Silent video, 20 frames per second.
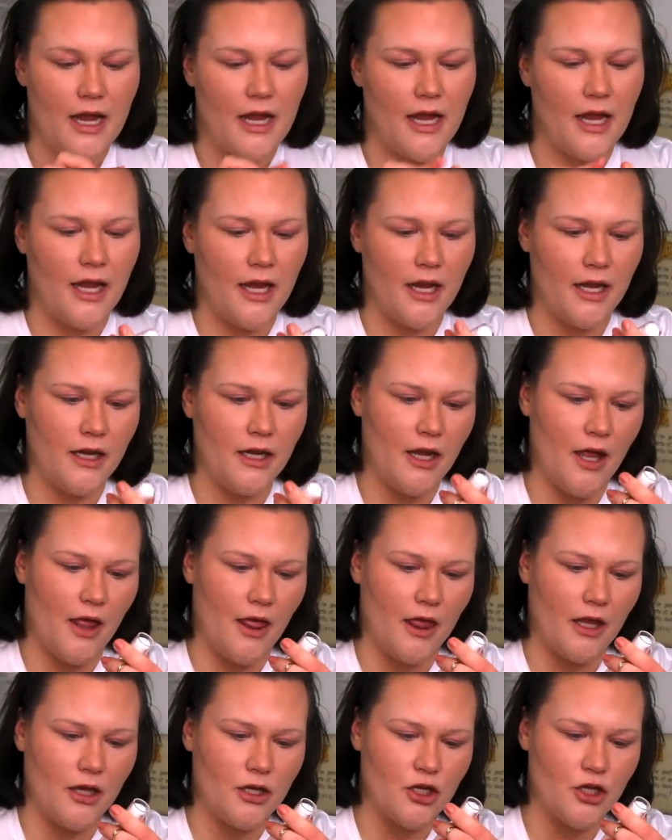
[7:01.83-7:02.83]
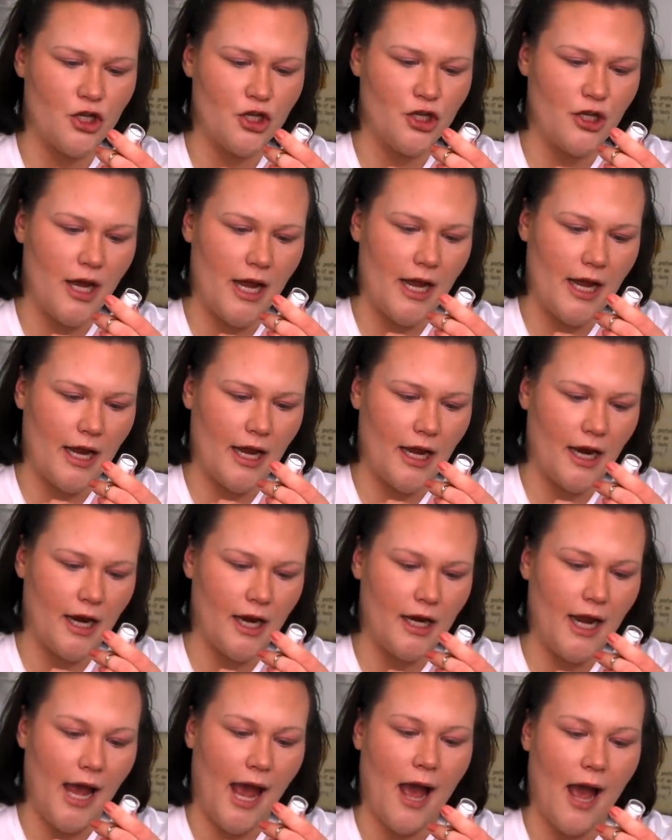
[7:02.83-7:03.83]
in the
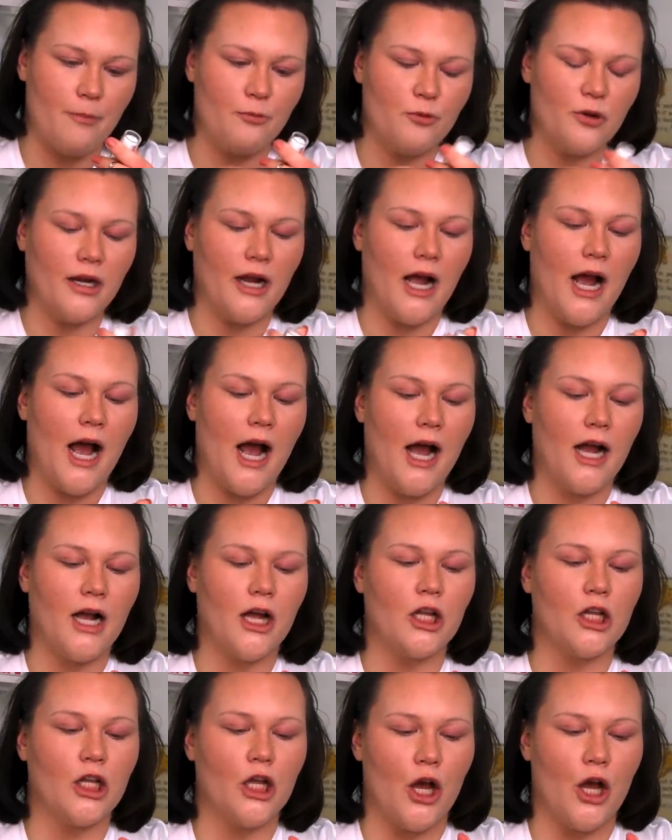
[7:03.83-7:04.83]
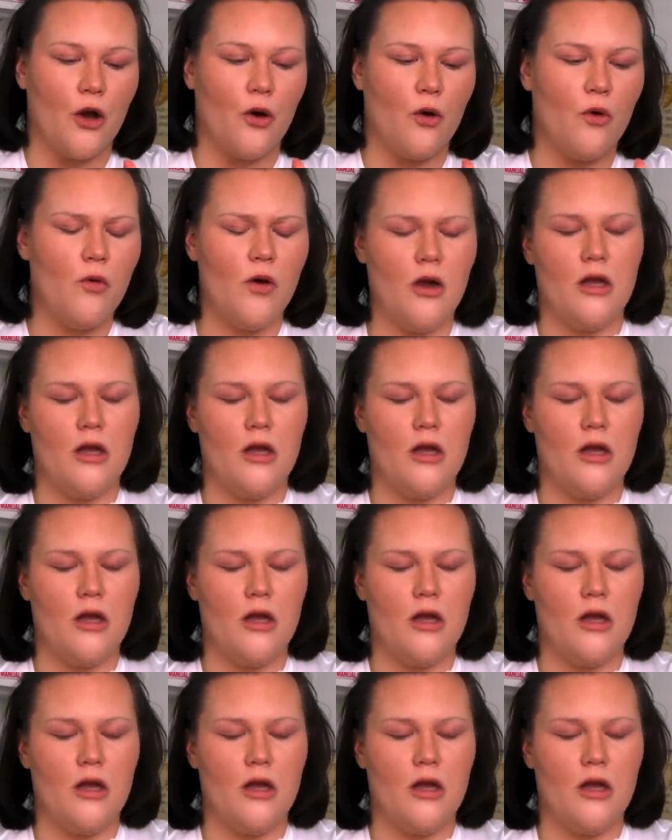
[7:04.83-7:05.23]
shade Apricot Glow,